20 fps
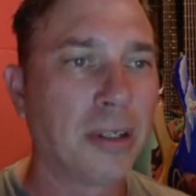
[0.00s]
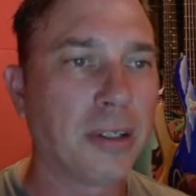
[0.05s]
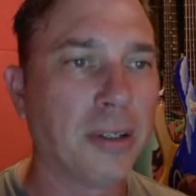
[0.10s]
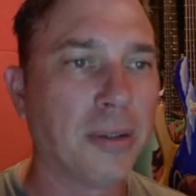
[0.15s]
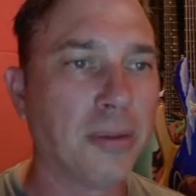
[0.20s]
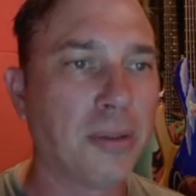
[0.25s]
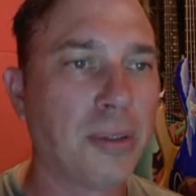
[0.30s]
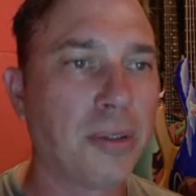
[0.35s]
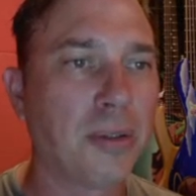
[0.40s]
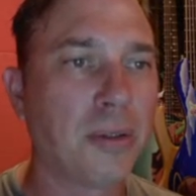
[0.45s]

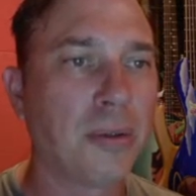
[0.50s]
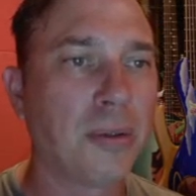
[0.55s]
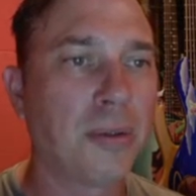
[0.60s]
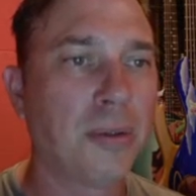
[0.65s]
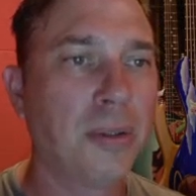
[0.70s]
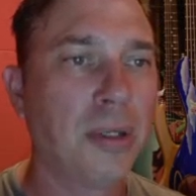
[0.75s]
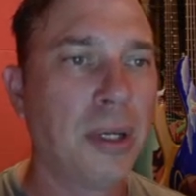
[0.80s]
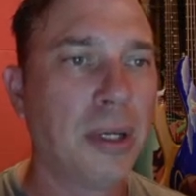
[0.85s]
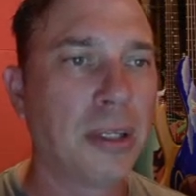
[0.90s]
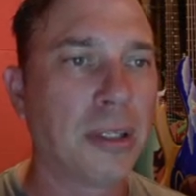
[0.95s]

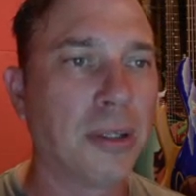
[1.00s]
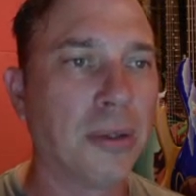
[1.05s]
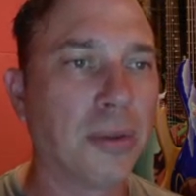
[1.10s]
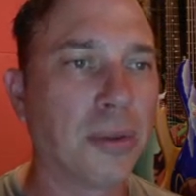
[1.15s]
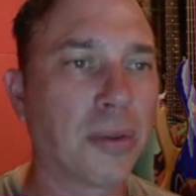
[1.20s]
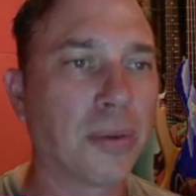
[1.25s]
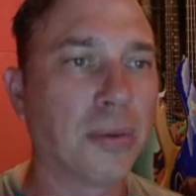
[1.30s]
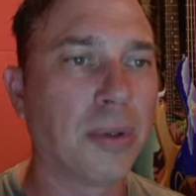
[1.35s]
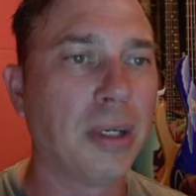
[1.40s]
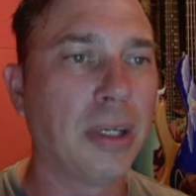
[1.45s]
Q2,
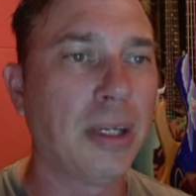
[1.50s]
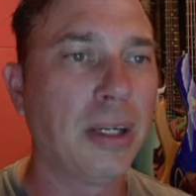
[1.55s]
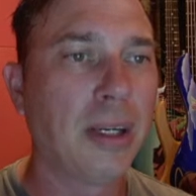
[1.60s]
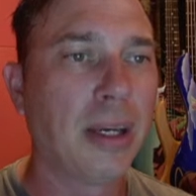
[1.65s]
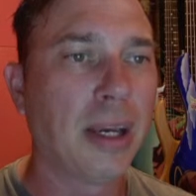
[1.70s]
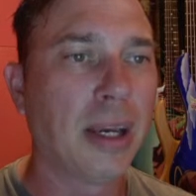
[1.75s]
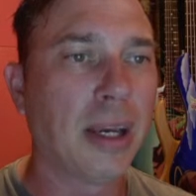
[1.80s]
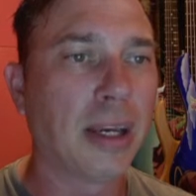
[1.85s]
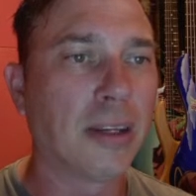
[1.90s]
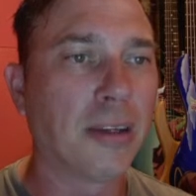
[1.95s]
Q3,
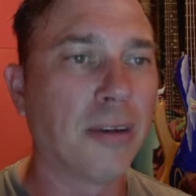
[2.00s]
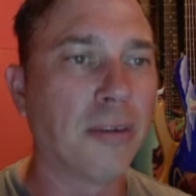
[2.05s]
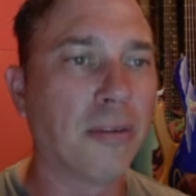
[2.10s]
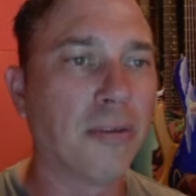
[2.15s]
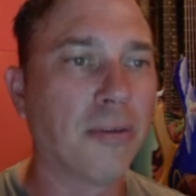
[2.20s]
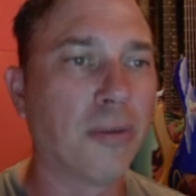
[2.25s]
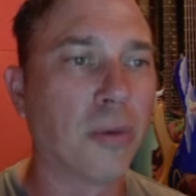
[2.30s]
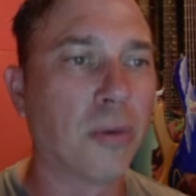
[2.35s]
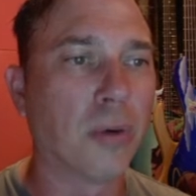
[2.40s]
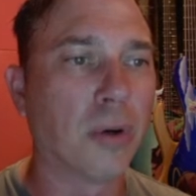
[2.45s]
and
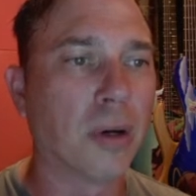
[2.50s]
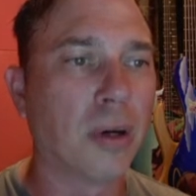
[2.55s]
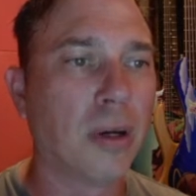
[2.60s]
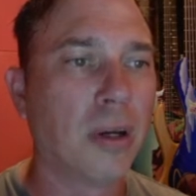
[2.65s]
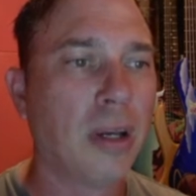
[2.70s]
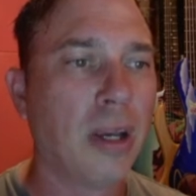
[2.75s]
Q4,